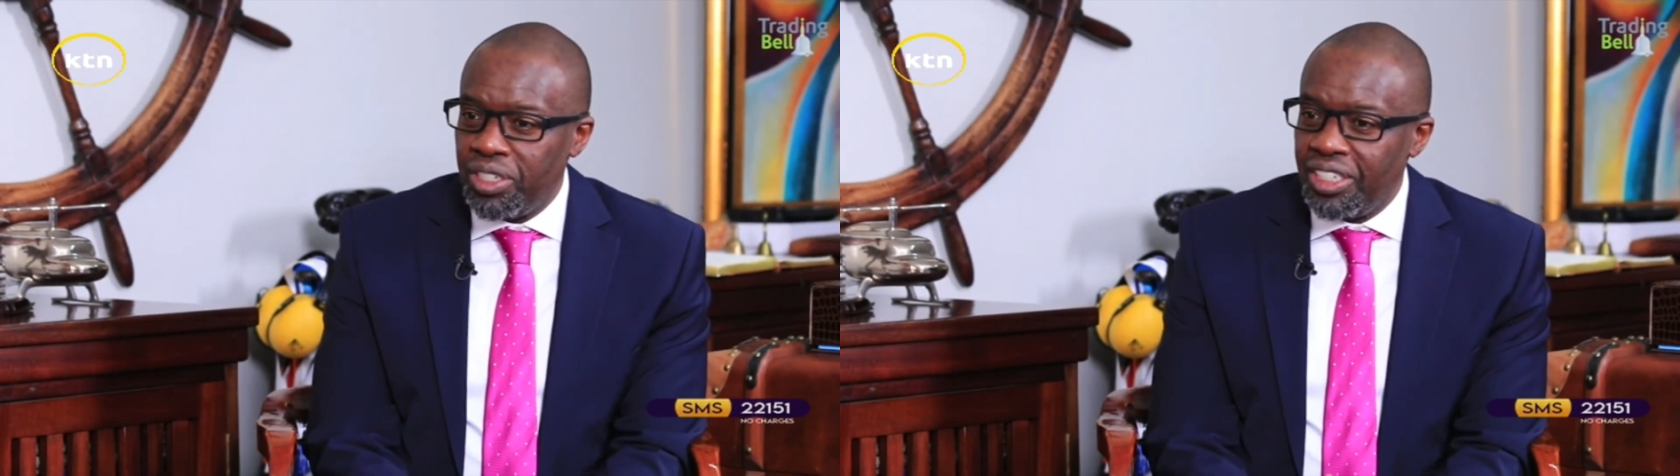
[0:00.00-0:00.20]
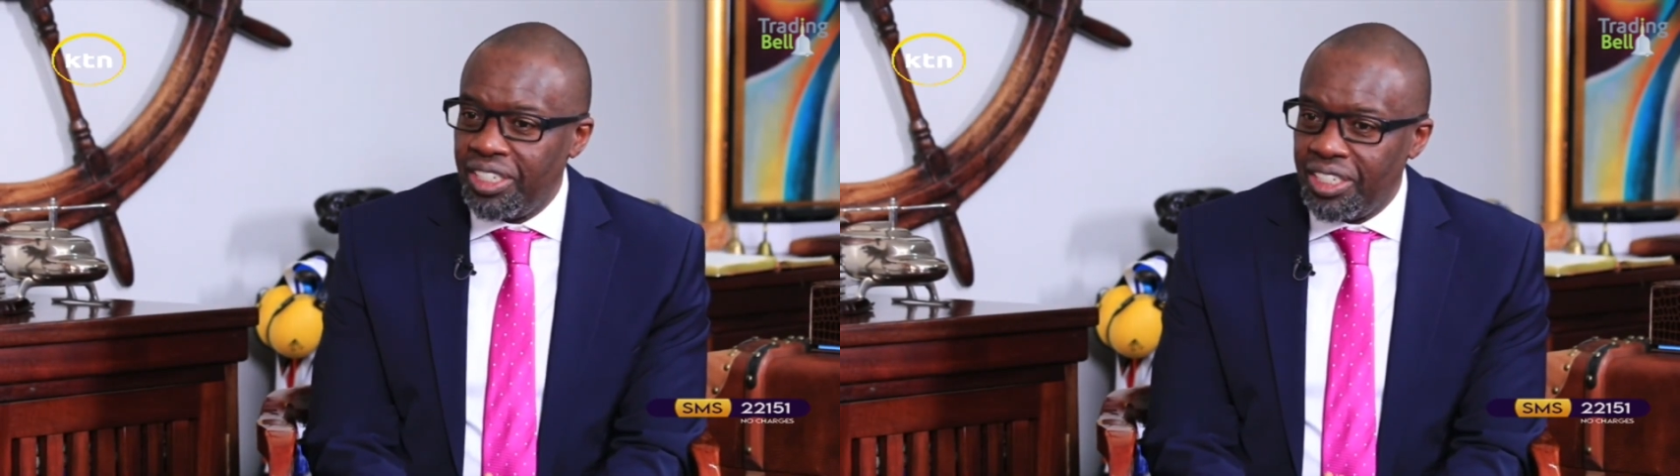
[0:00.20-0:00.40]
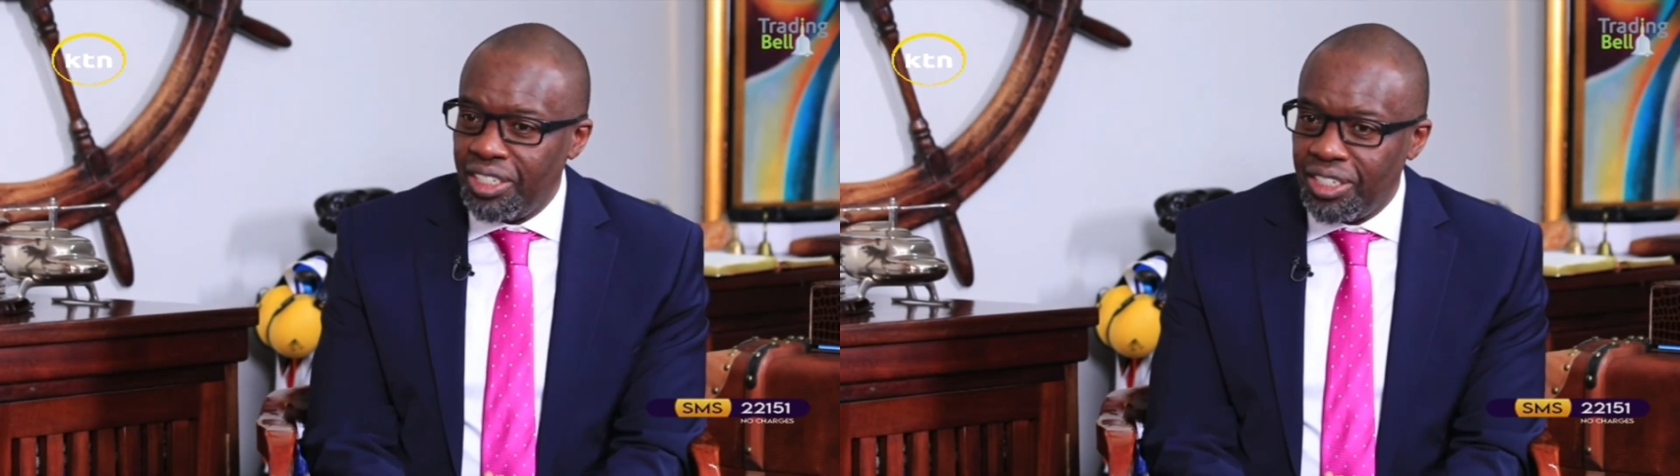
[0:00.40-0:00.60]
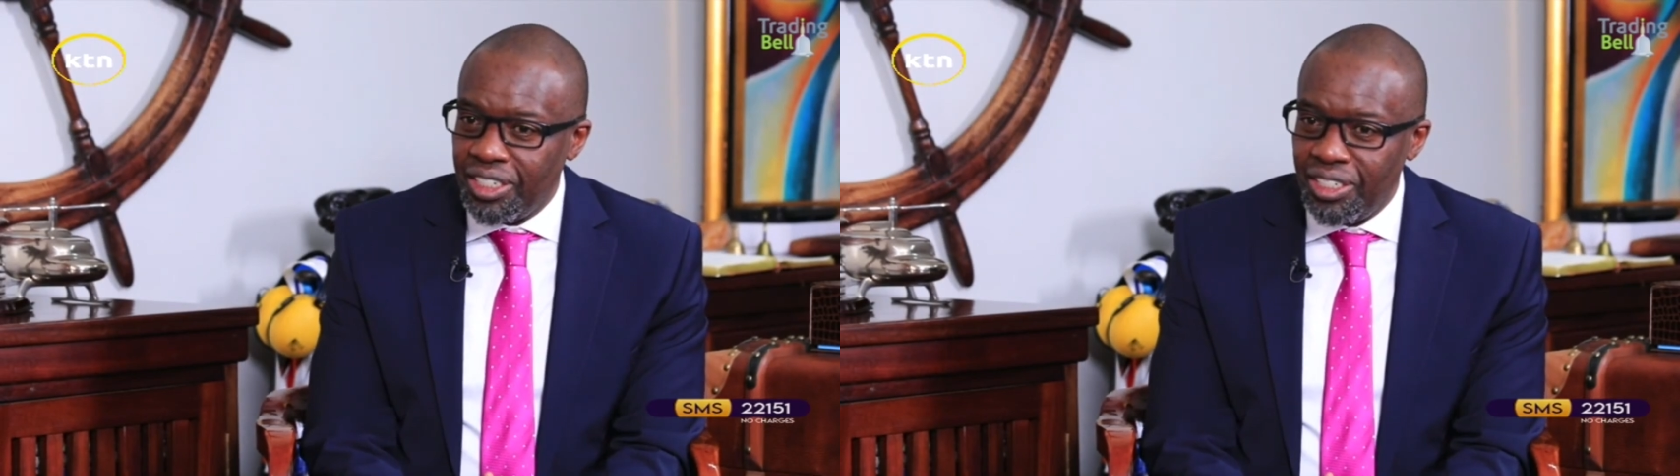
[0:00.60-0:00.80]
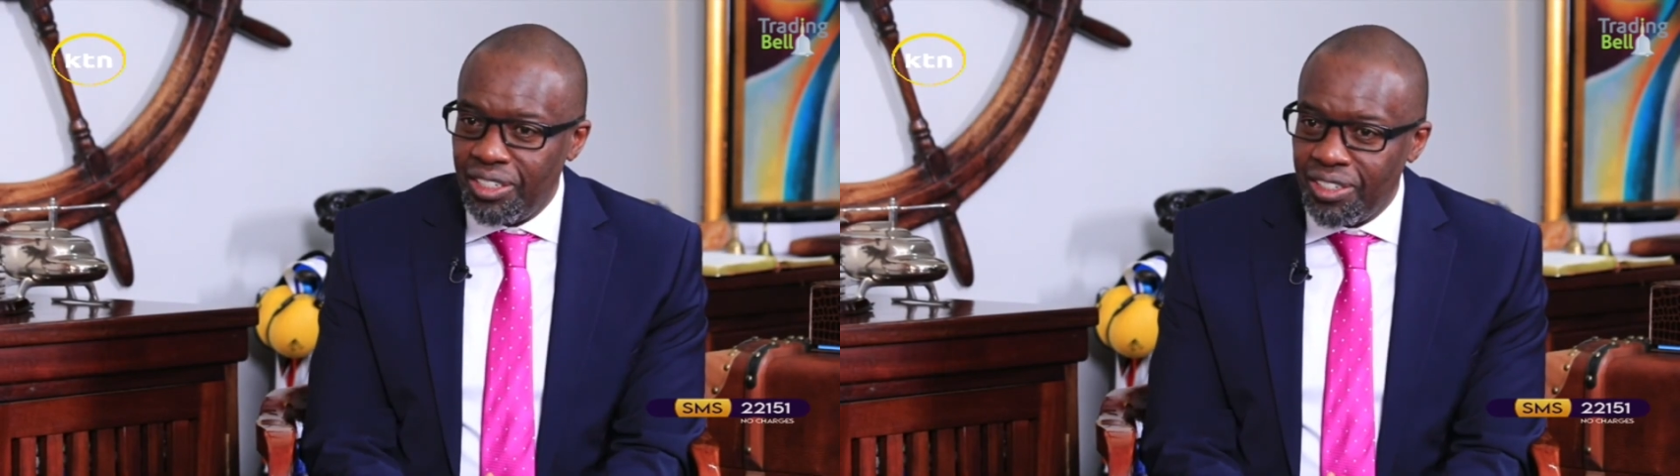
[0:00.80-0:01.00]
business
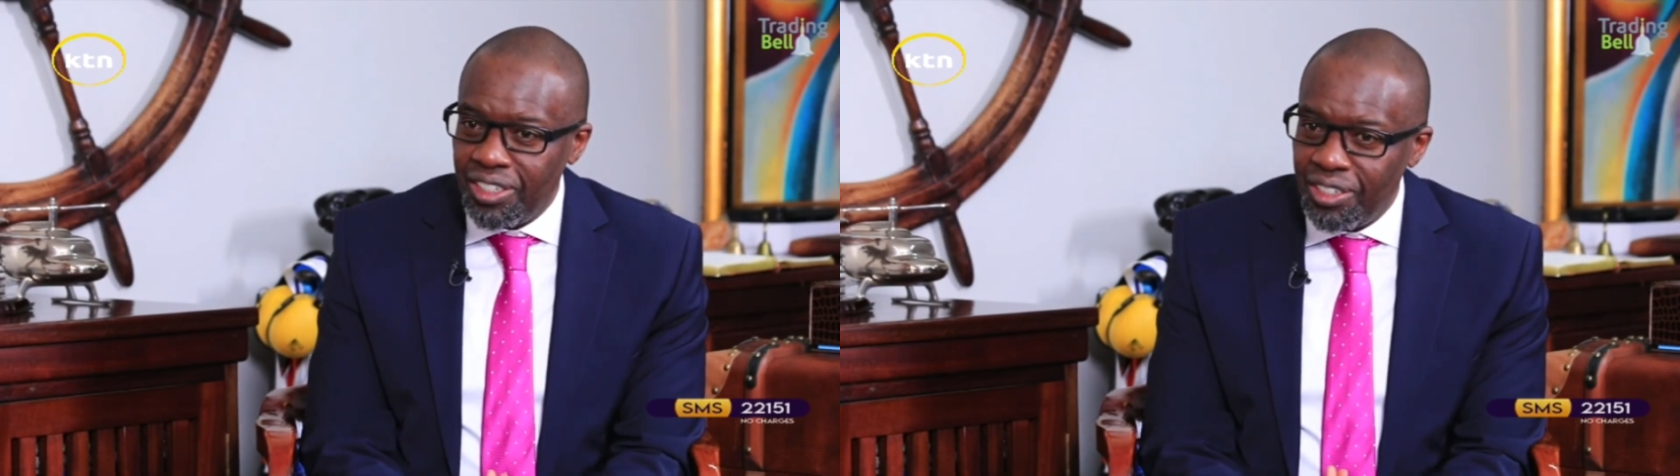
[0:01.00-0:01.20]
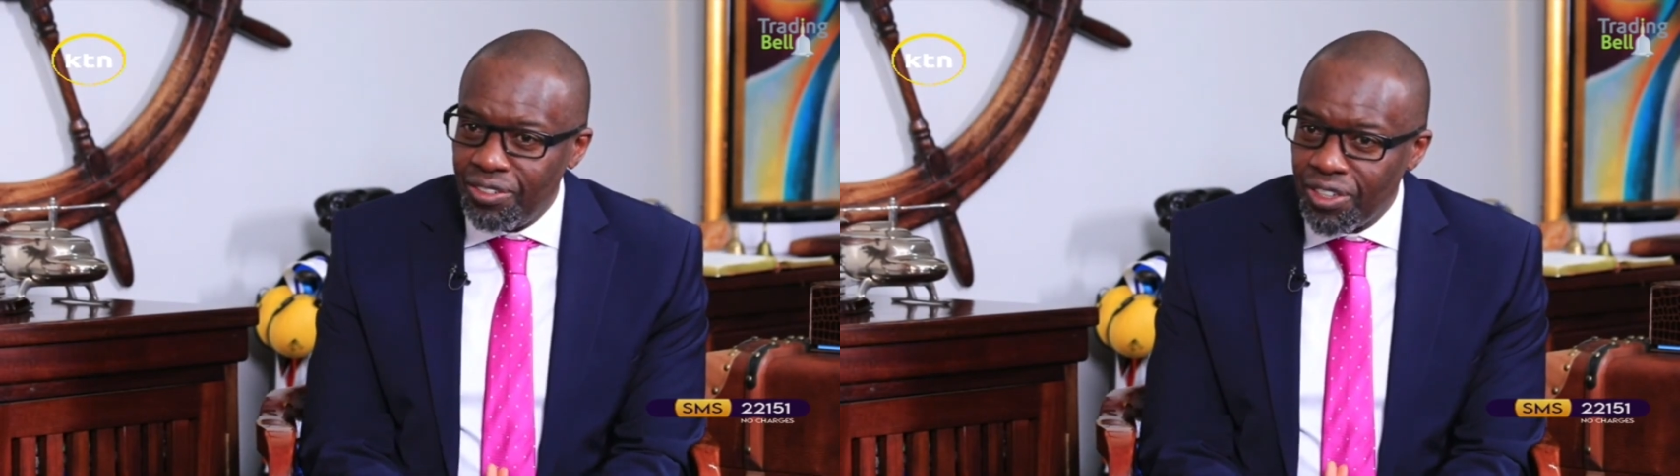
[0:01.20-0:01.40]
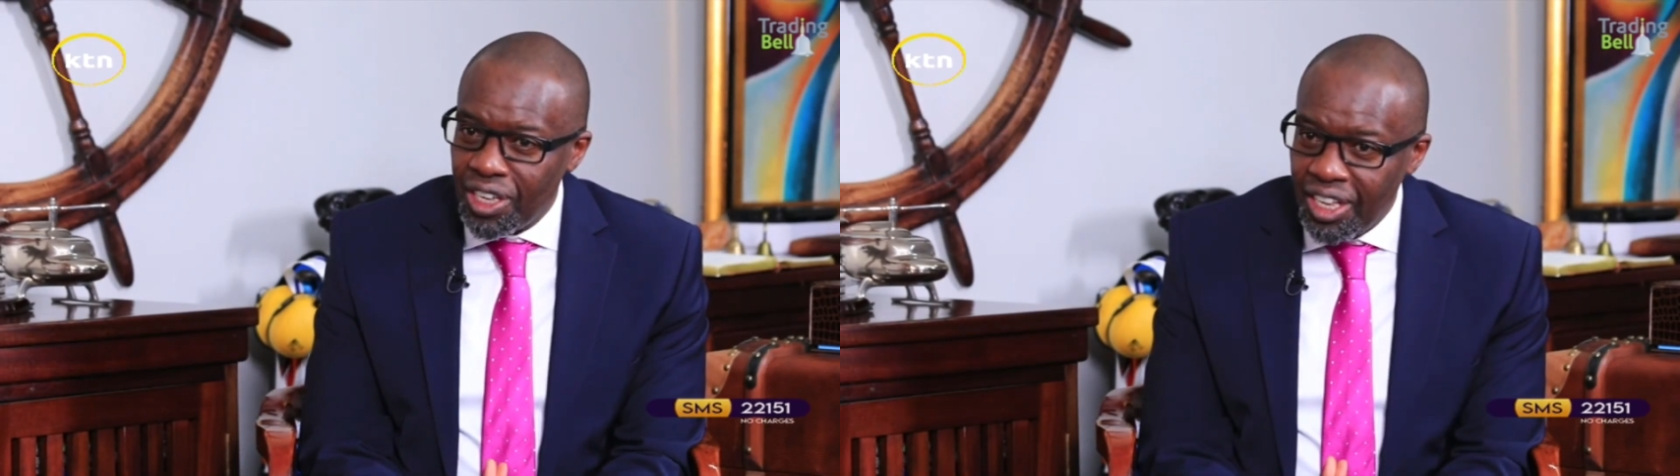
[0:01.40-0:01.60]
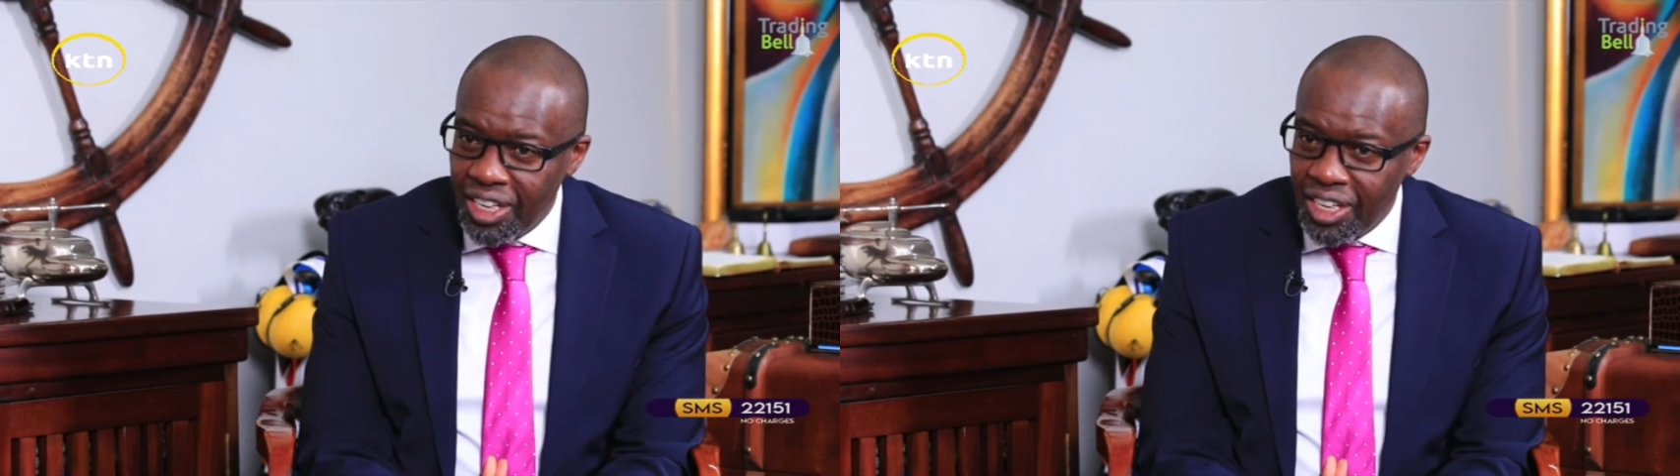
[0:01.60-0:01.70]
is